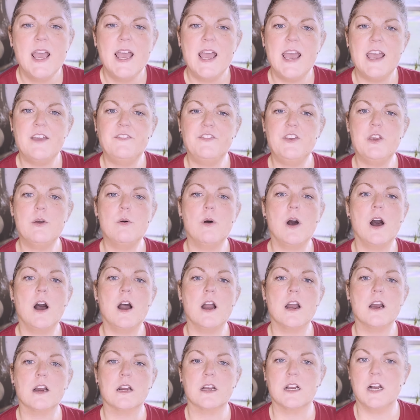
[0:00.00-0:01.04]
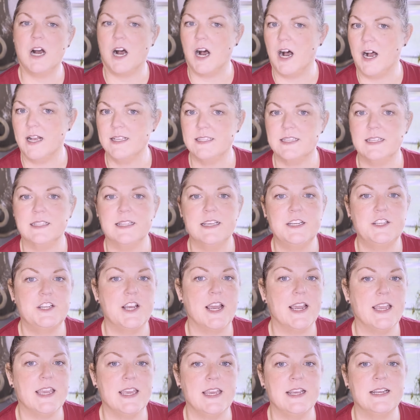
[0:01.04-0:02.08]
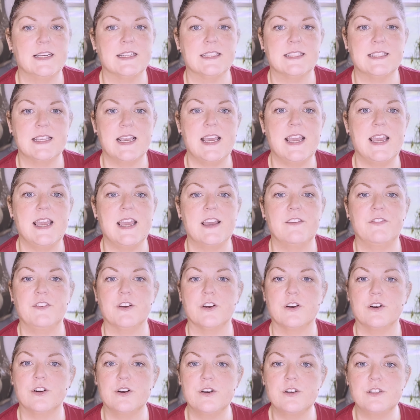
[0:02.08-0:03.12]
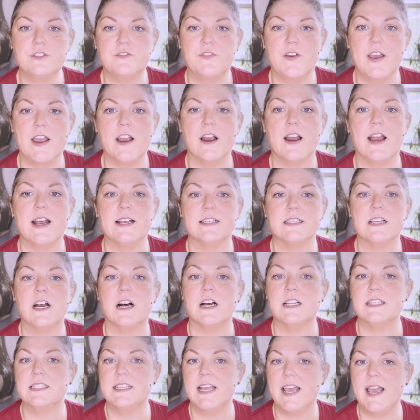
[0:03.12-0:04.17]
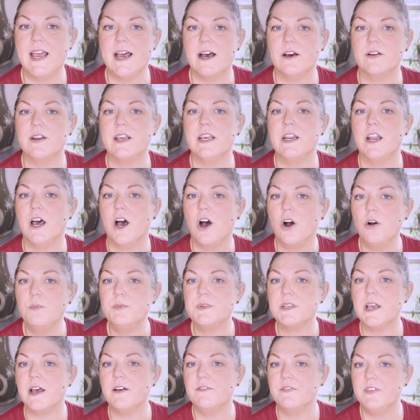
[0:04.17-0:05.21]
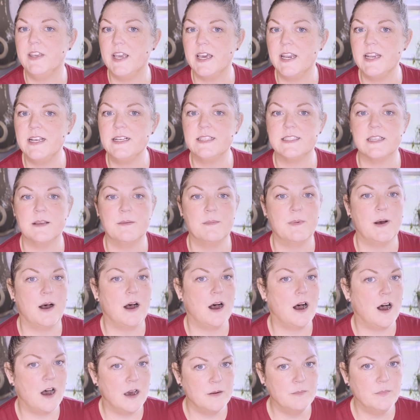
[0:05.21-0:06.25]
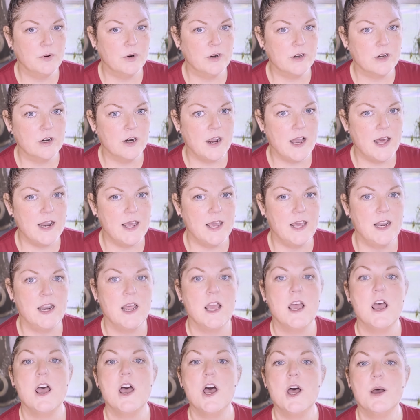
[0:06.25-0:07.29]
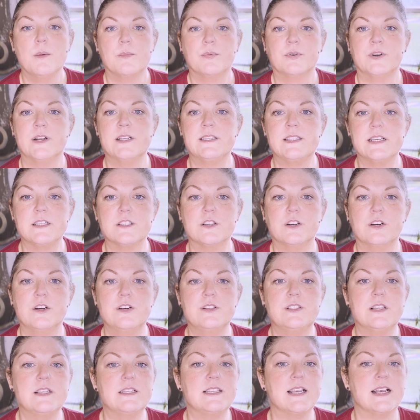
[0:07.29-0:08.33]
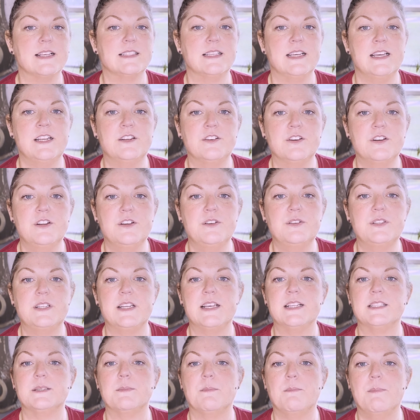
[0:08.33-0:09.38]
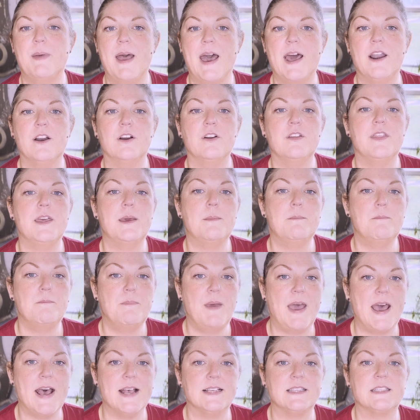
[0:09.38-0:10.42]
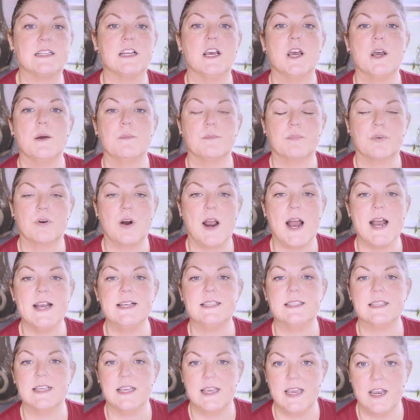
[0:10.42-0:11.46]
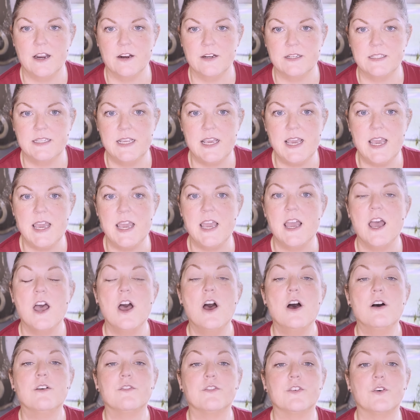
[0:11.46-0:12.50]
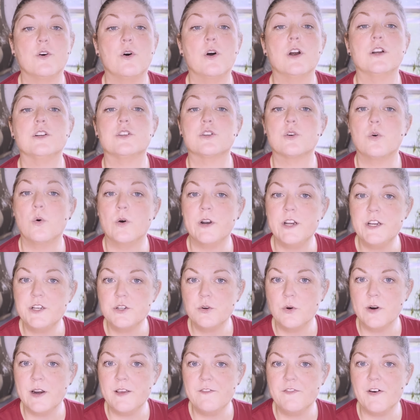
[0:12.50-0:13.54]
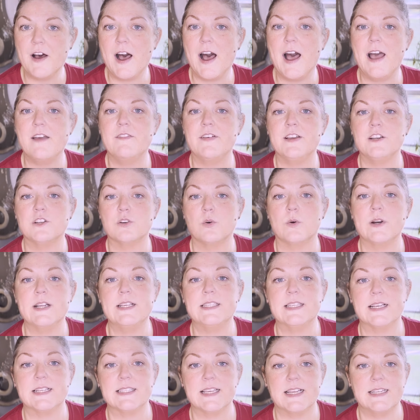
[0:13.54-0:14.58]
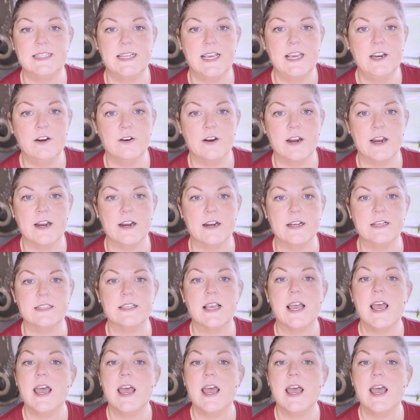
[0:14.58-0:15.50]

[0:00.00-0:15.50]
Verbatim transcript: If you are constantly checking to see if your cruise fare has gone down in hopes of getting some onboard credit, Princess Cruises has introduced its better than best price guarantee for twenty twenty-five and twenty-six itineraries